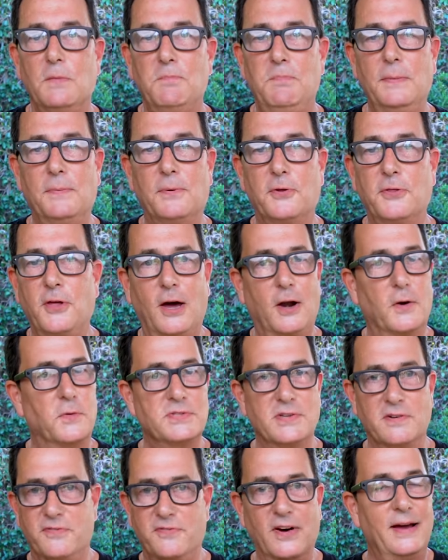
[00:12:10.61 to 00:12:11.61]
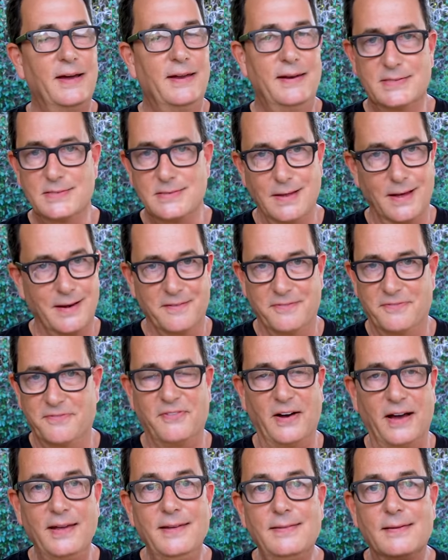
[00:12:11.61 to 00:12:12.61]
people thought it was a fight. It's not a
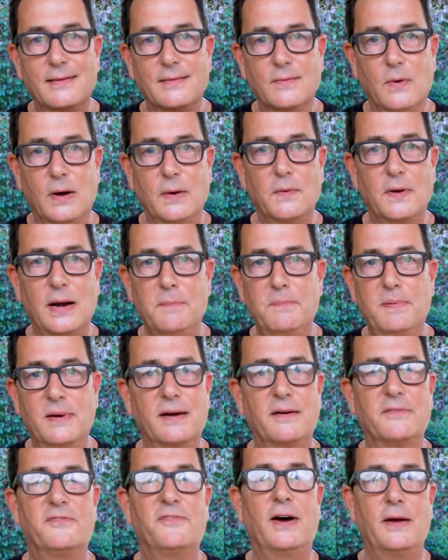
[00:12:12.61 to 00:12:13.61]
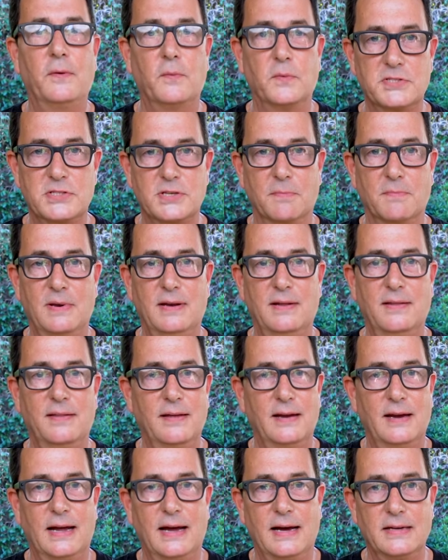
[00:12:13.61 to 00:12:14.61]
fight. Why would I pick a fight with somebody
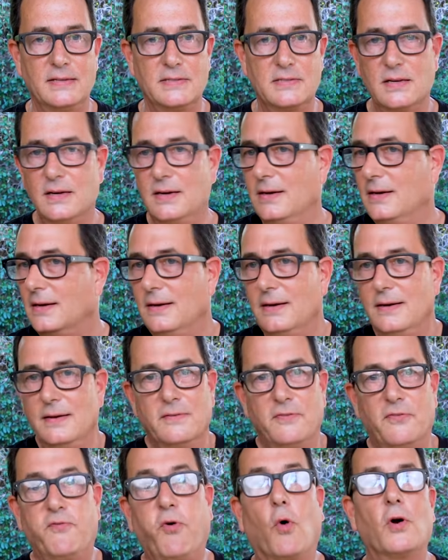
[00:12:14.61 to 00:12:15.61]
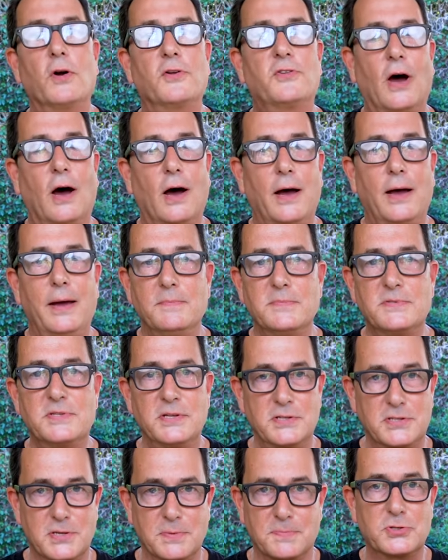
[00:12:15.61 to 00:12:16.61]
that has four times
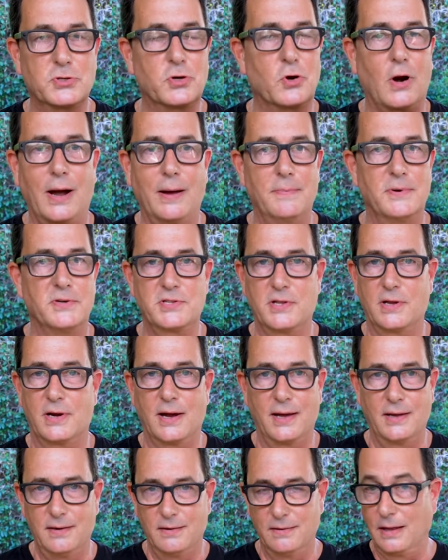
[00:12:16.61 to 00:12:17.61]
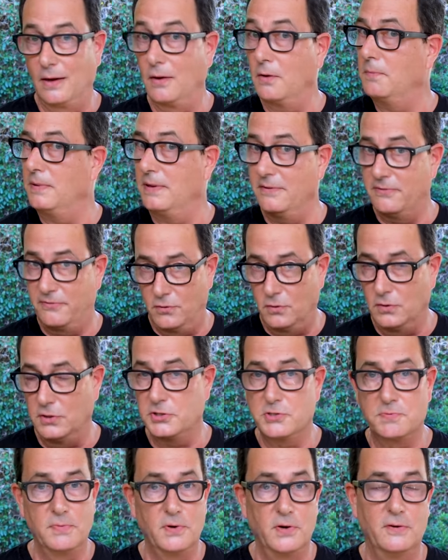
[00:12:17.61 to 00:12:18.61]
the subscribers that I do? That would be a
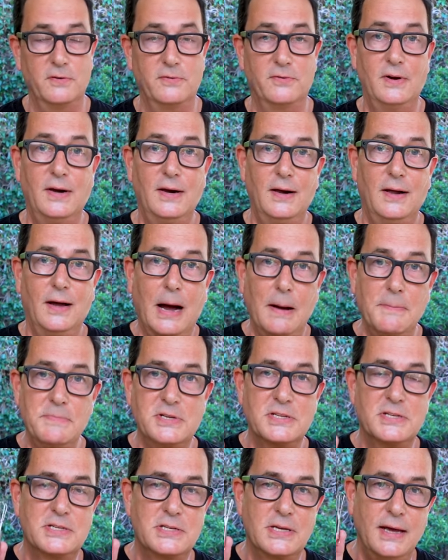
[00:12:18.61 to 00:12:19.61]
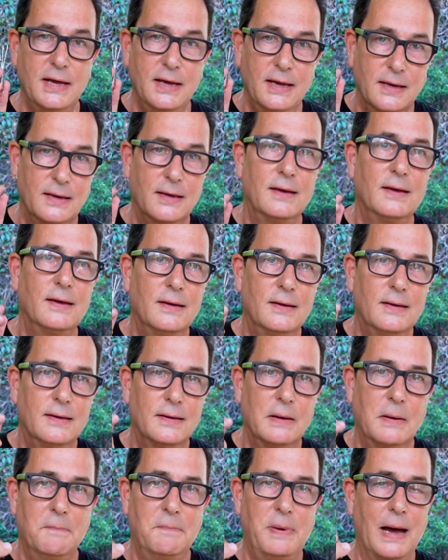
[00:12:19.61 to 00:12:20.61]
foolish move. I'm just saying,
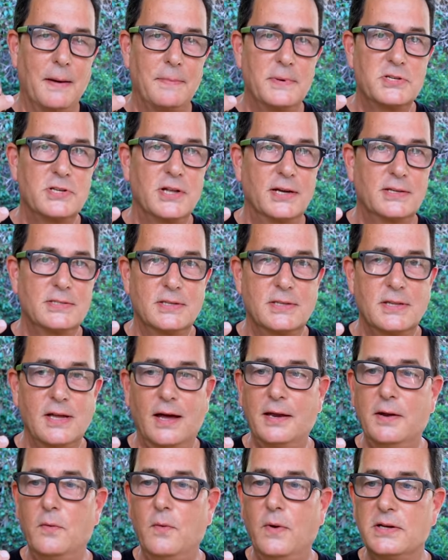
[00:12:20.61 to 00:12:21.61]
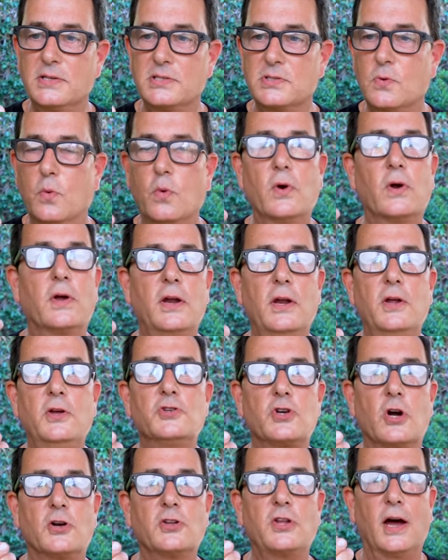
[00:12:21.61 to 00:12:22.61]
if uh, Babish likes a tiny whisk, we're going to
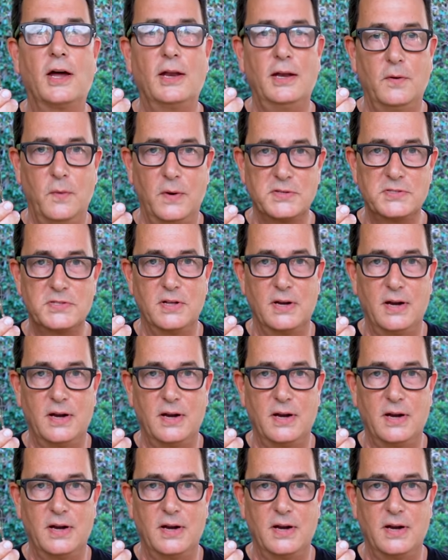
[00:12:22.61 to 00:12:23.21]
use our tiny whisk